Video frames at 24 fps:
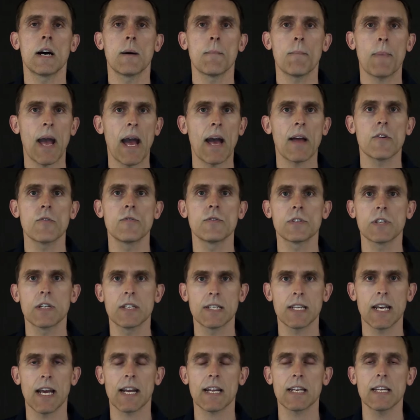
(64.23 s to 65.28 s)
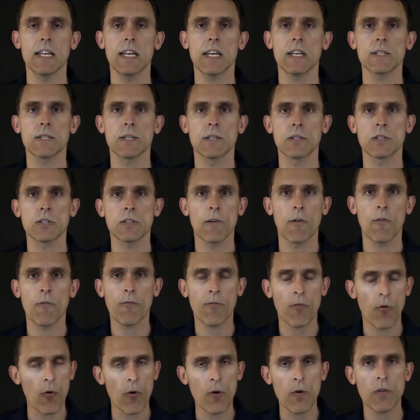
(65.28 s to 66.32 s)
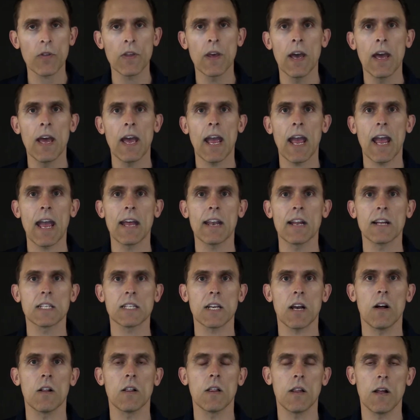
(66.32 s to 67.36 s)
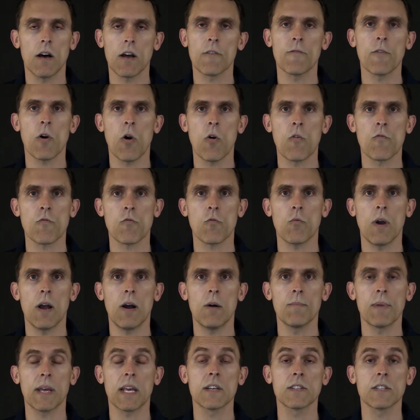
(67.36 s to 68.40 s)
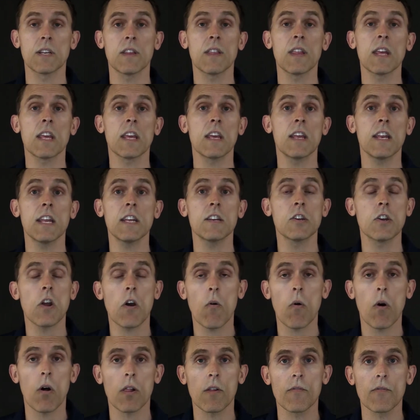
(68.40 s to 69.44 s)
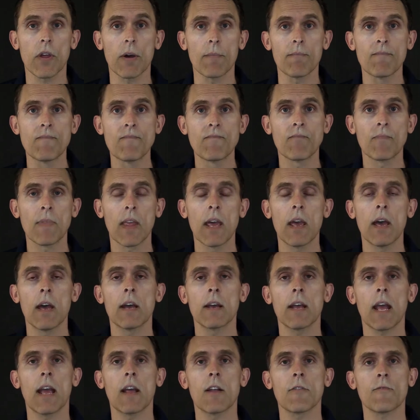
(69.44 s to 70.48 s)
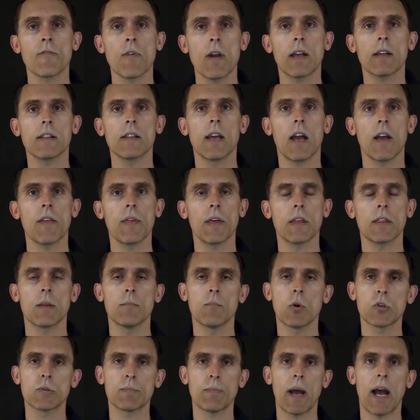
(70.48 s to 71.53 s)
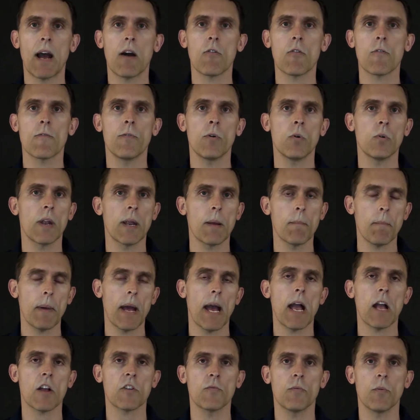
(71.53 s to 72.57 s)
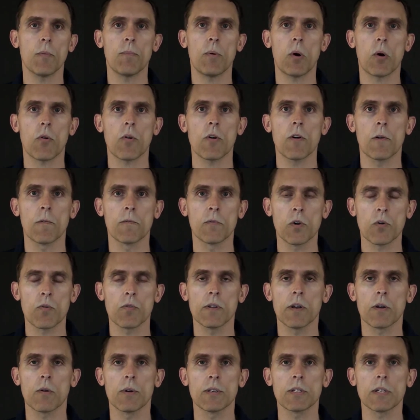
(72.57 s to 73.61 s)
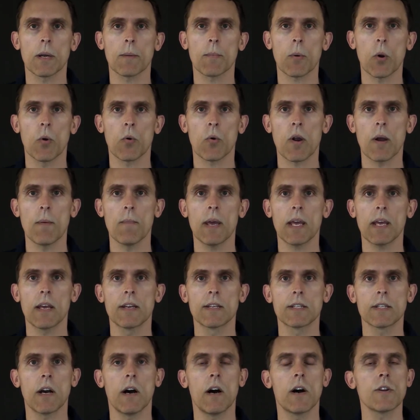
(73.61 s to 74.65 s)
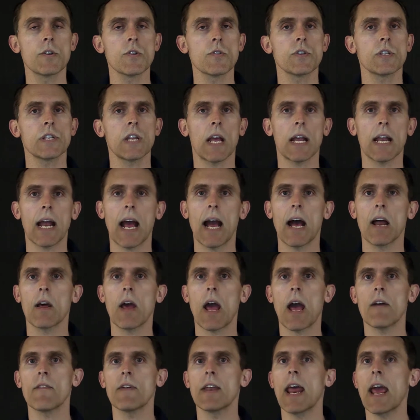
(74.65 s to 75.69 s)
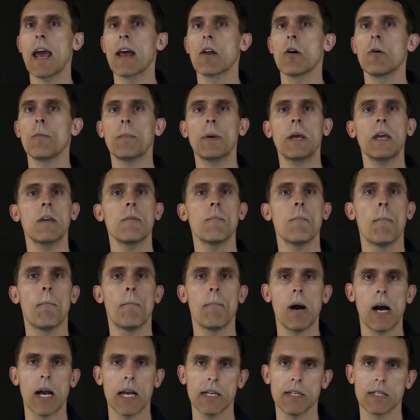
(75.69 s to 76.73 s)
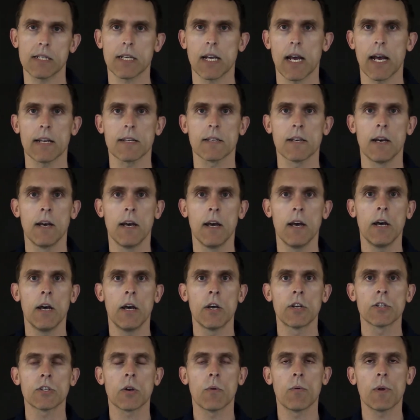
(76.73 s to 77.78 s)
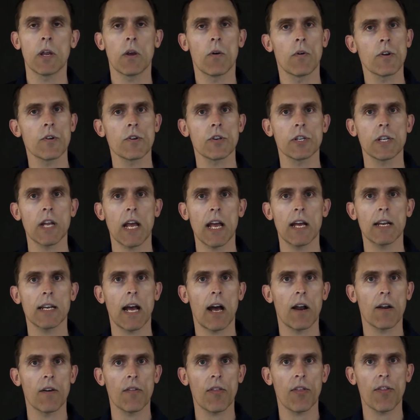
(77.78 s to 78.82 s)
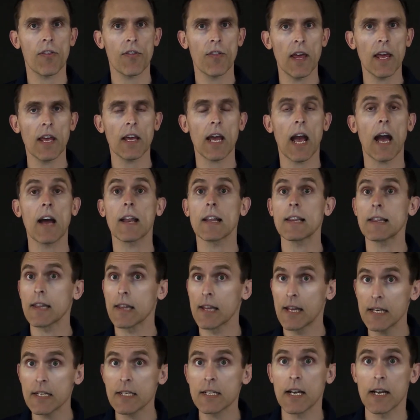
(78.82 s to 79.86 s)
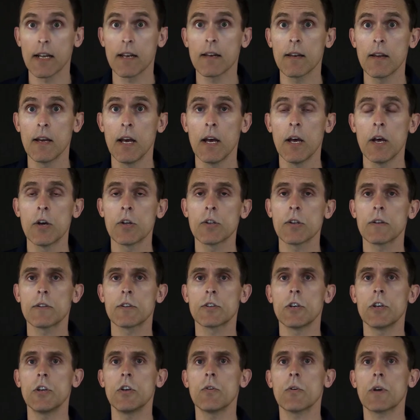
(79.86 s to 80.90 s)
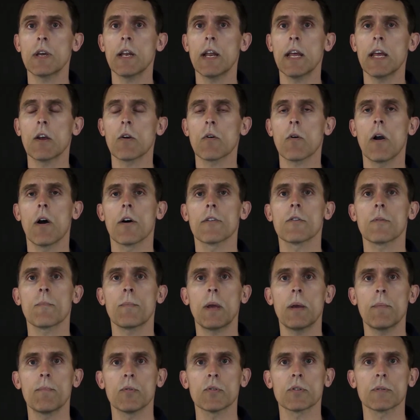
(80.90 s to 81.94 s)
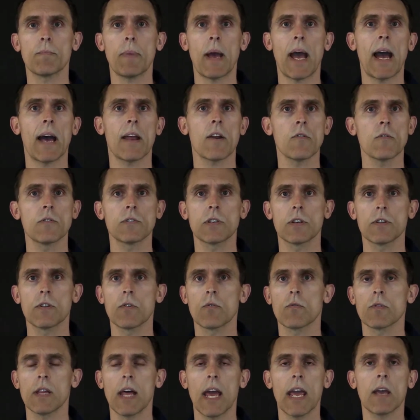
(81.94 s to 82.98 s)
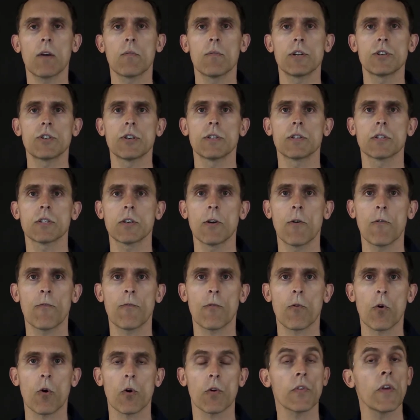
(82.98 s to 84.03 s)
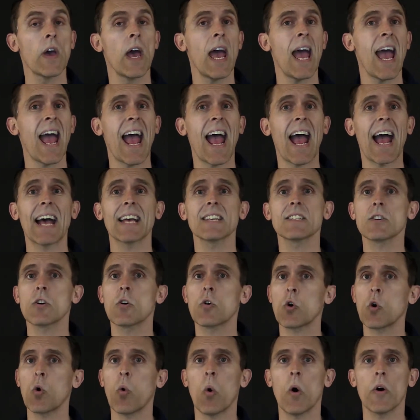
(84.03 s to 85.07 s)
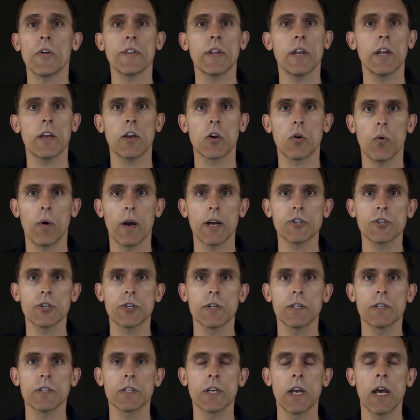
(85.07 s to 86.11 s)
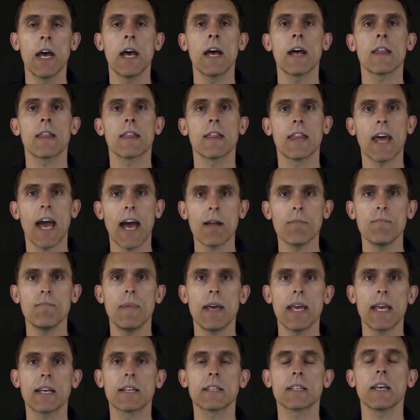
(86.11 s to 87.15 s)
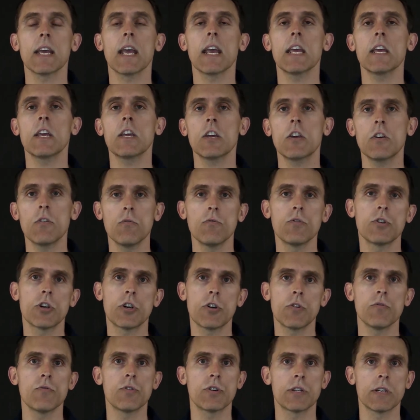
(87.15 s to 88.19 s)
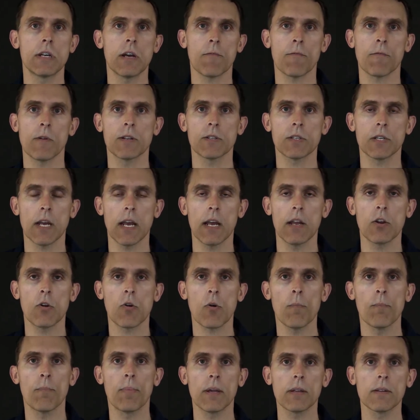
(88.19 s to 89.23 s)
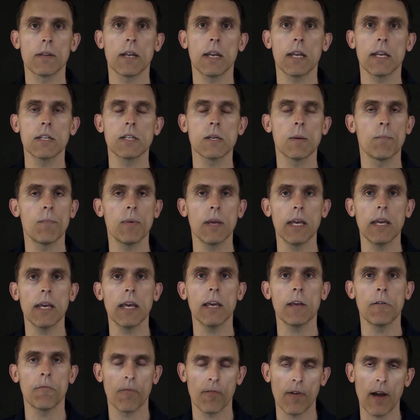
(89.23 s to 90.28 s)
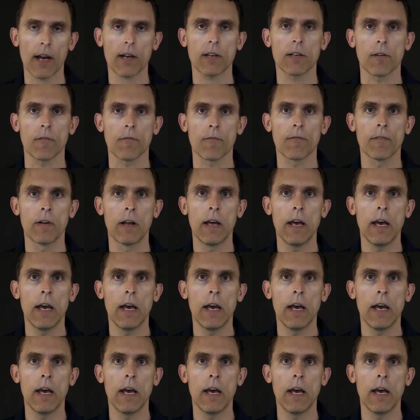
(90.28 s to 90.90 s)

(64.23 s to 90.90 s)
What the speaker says: patterns and techniques and so forth, and it's a lot of overwhelm because you think you need to know all of them. And frankly, I think the most powerful and impactful part of neurolinguistic programming is to understand how to have an NLP mindset. So when you understand how to think, how to listen, so you can hear other people's patterns and their language and so forth, ask quality questions, that makes a huge, huge difference in your ability to be effective.